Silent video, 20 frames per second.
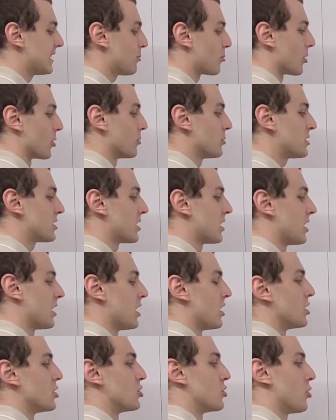zeros
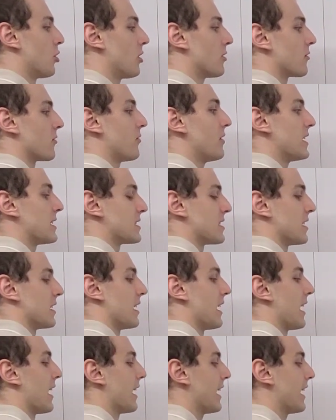do not fit